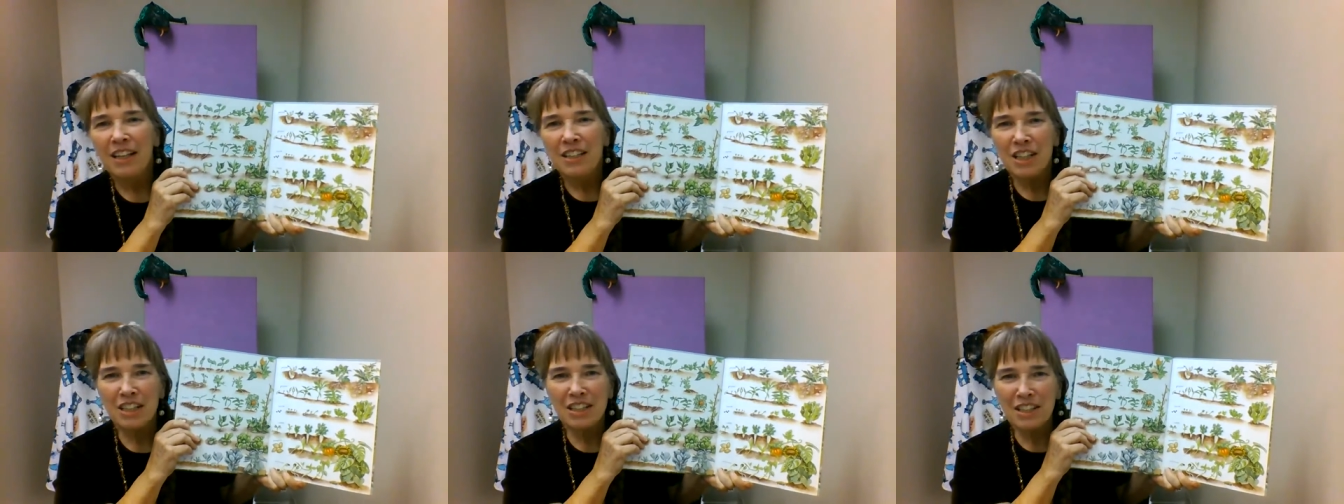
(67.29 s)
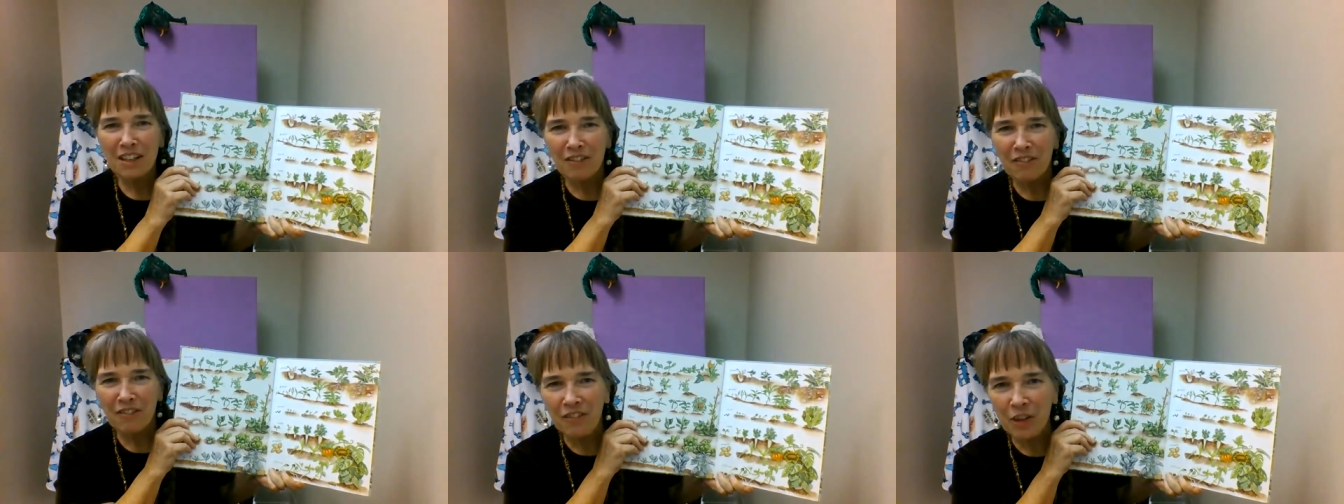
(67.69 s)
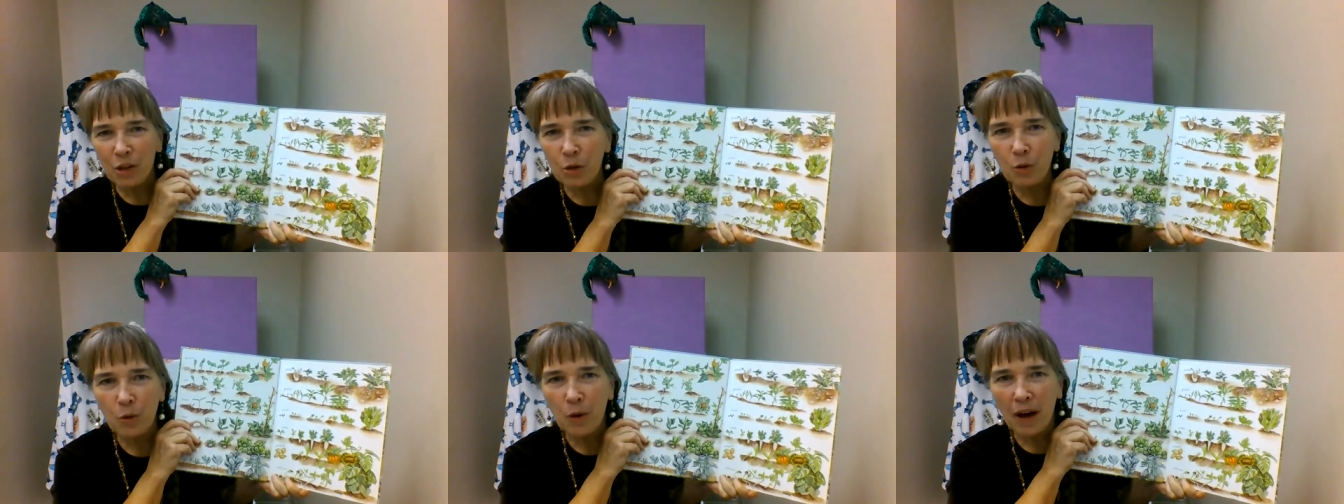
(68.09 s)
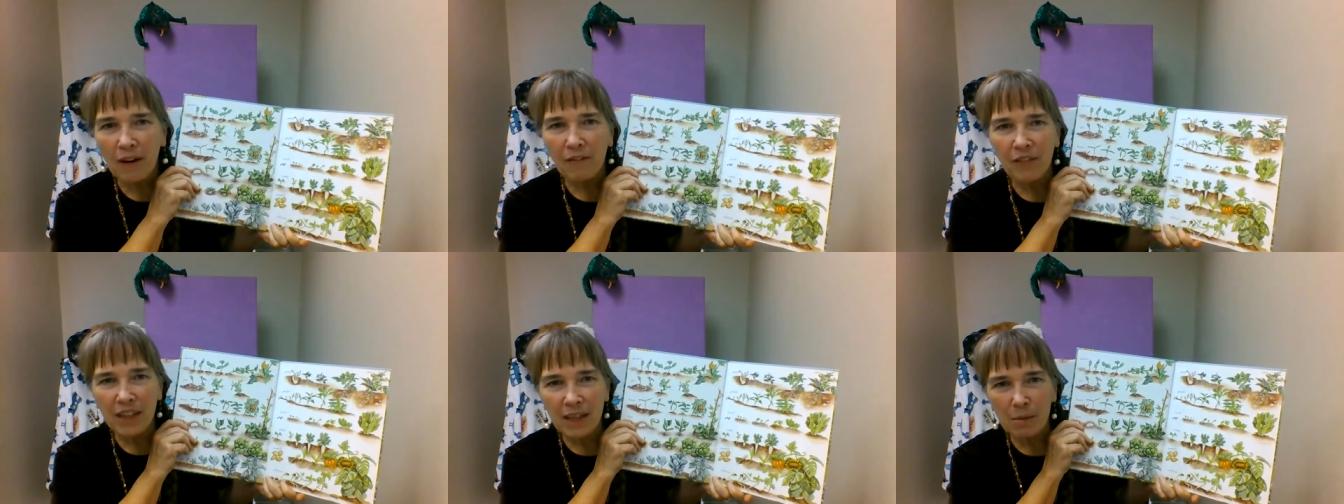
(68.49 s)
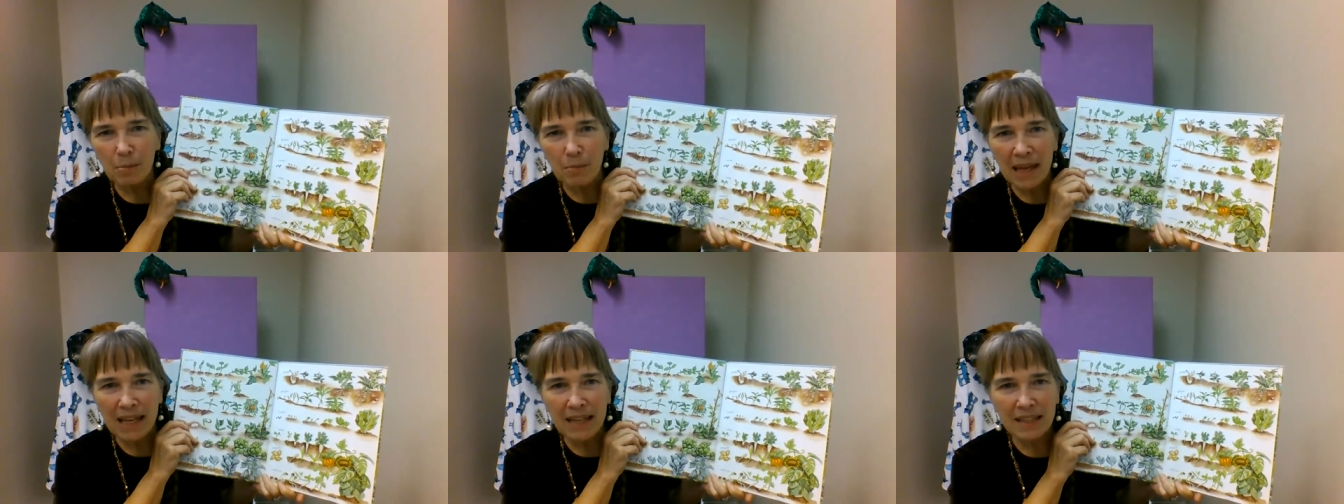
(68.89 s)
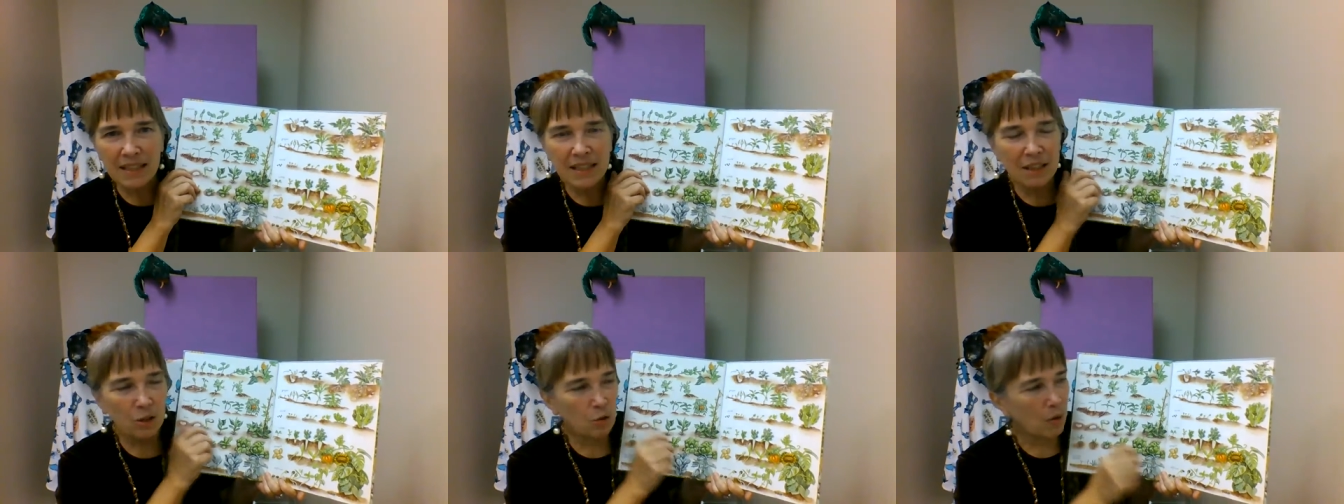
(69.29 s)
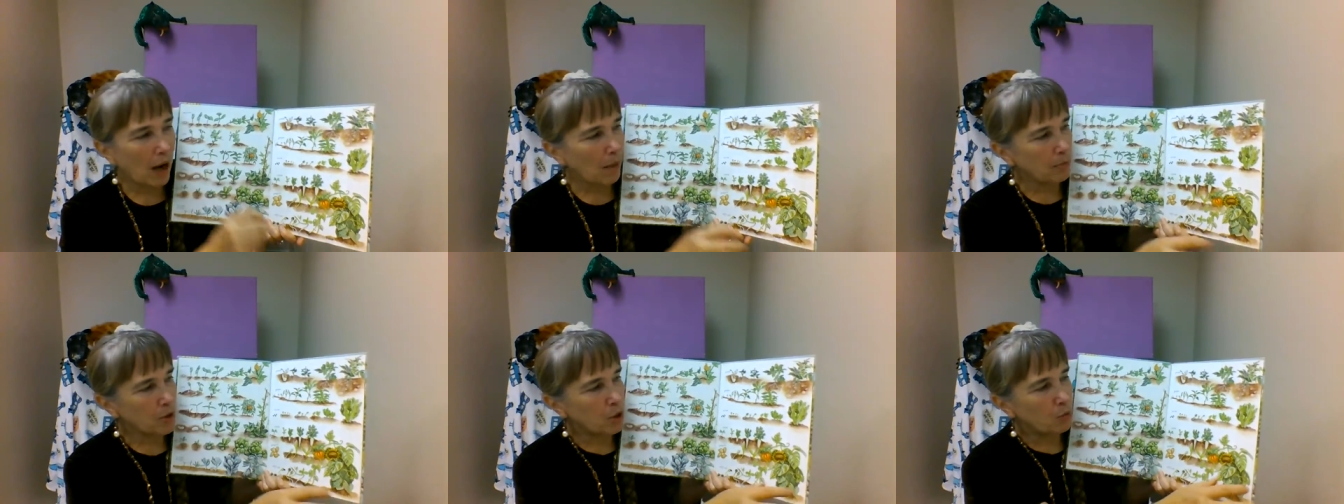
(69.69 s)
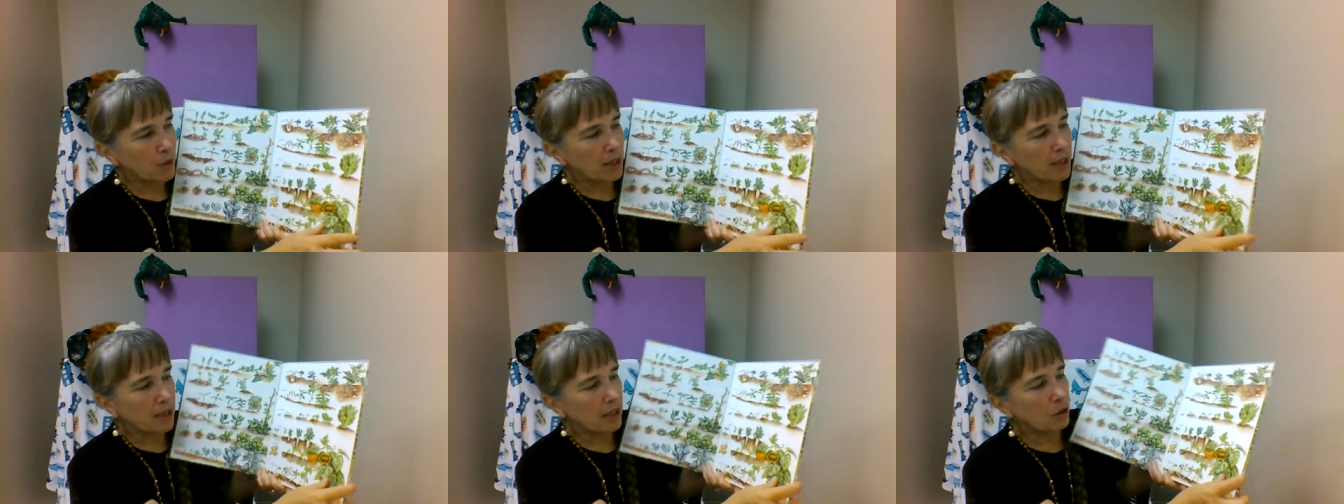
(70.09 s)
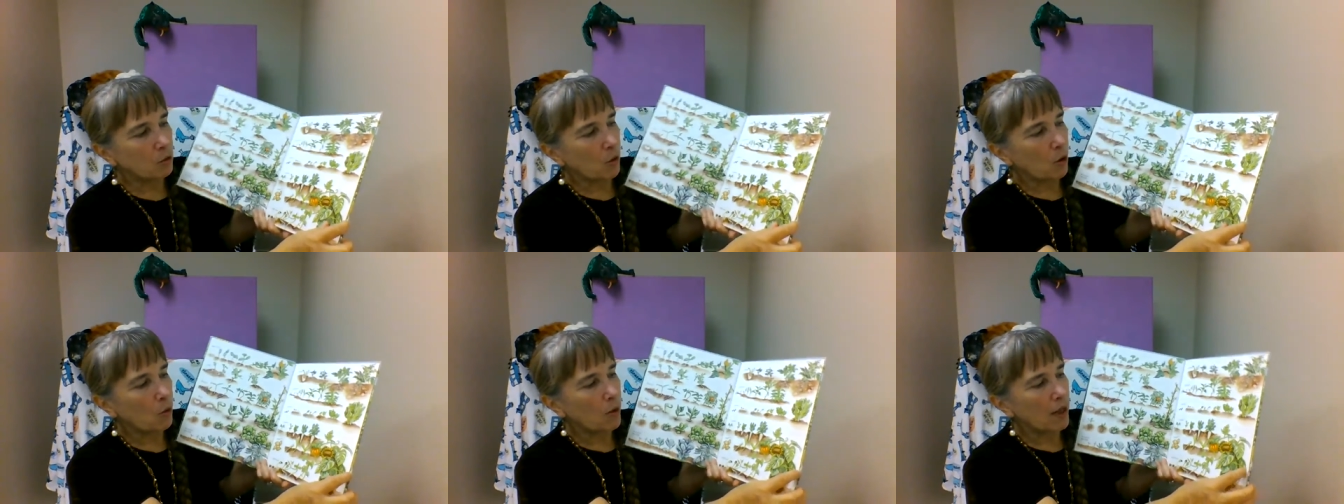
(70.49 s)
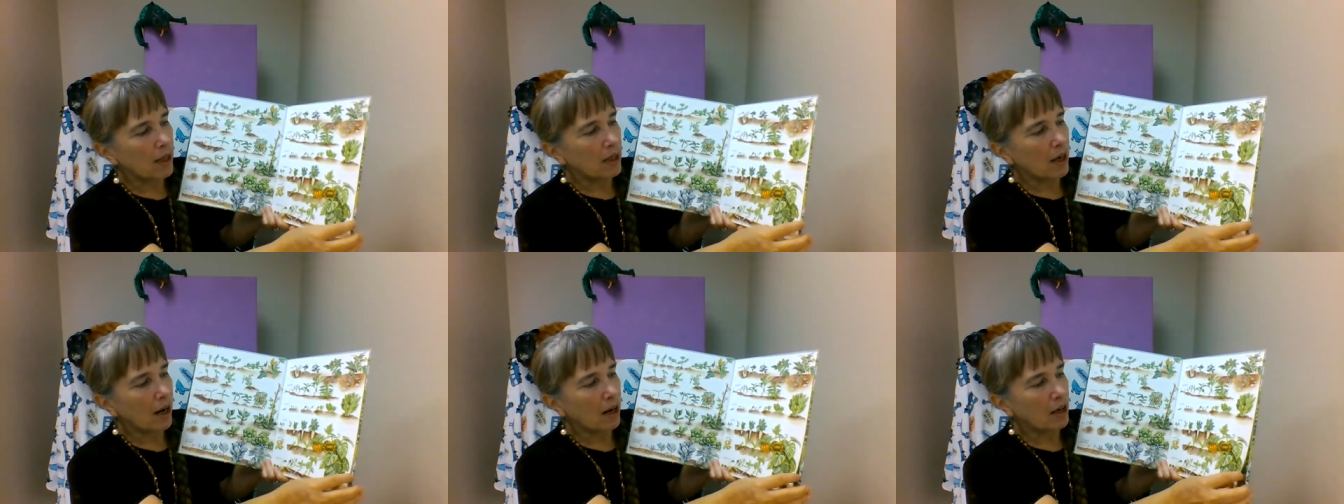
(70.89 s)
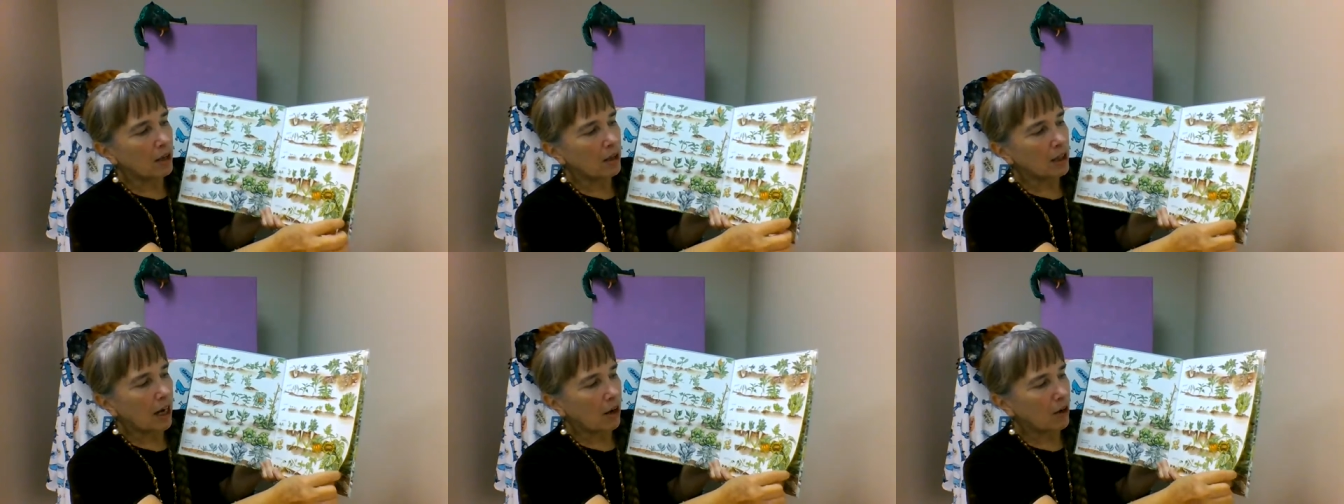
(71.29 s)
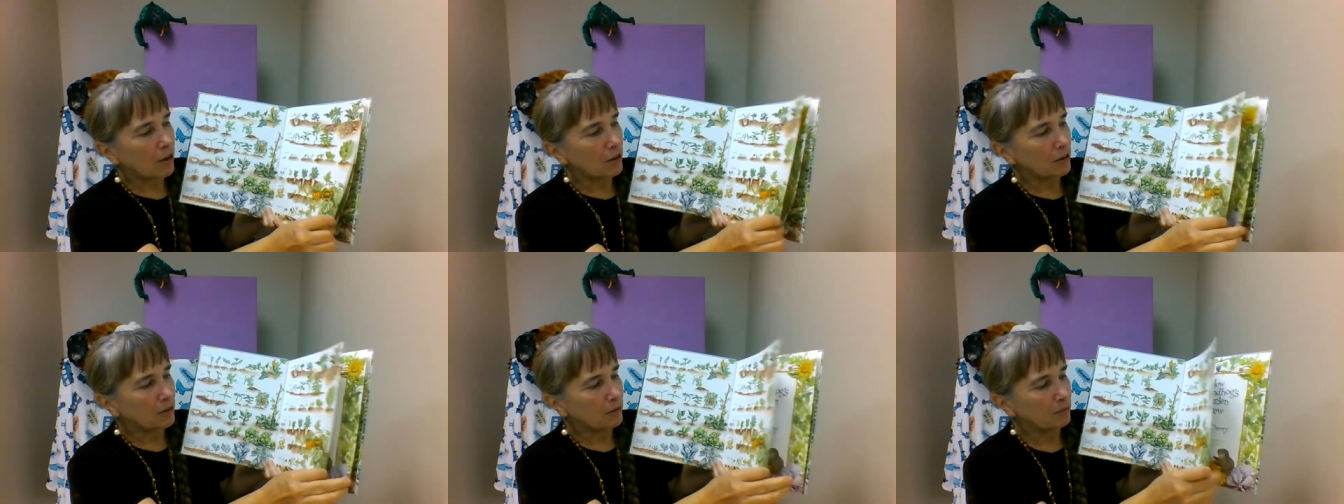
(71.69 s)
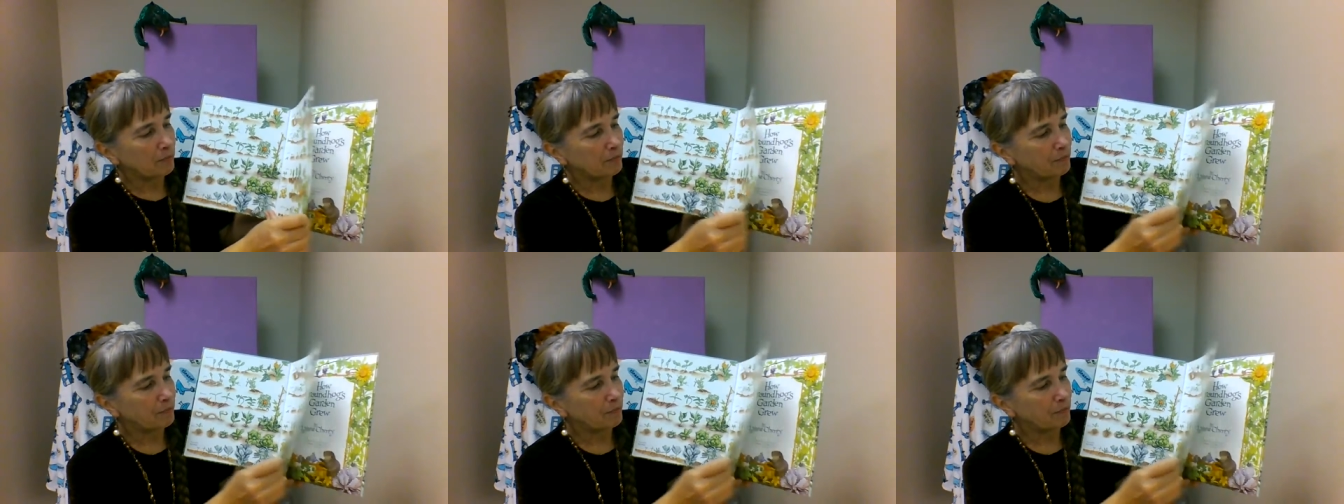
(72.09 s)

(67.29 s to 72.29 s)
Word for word: Just a few of the amazing crops we can grow in our garden.